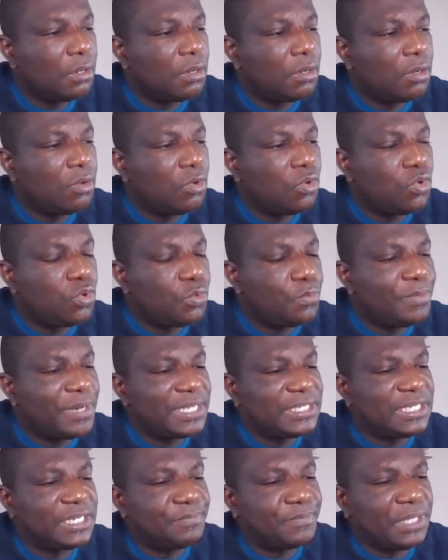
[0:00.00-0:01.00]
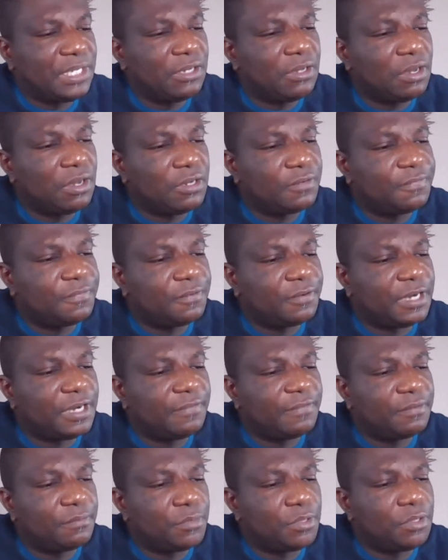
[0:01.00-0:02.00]
Oh, blessed be God
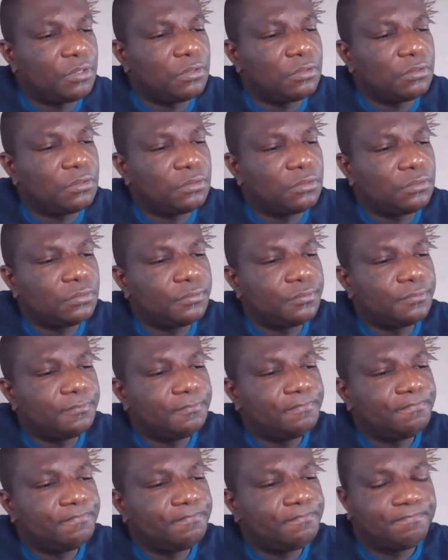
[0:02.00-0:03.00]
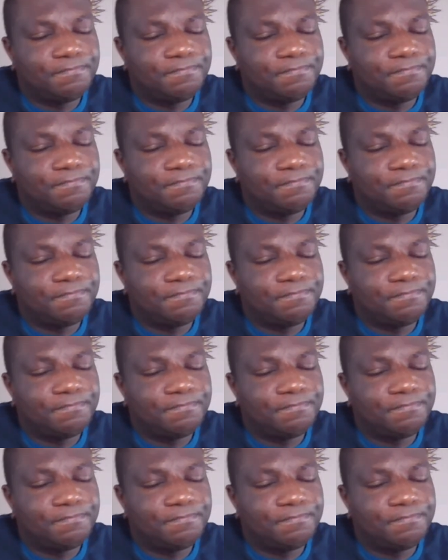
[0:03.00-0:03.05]
forevermore.